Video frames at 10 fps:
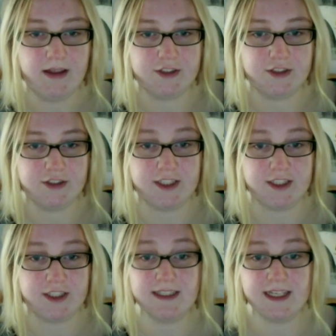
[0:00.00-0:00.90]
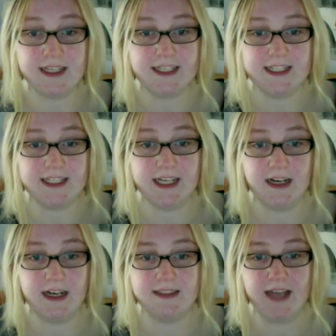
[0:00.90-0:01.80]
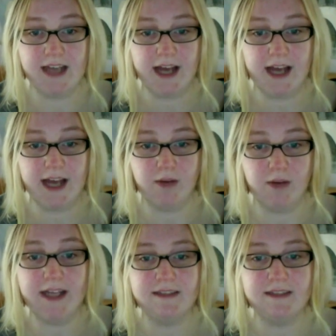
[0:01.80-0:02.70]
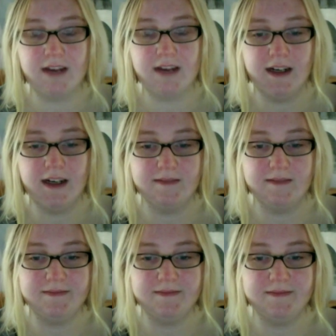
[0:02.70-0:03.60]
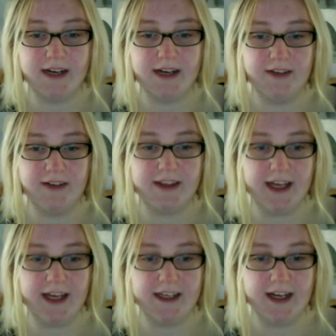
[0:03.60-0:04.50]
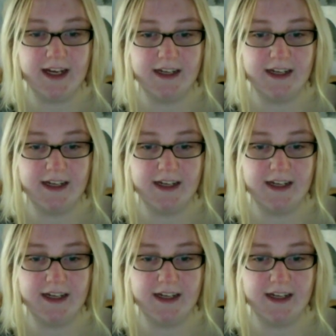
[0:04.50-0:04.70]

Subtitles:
she says that he did say, I quit, and everything. And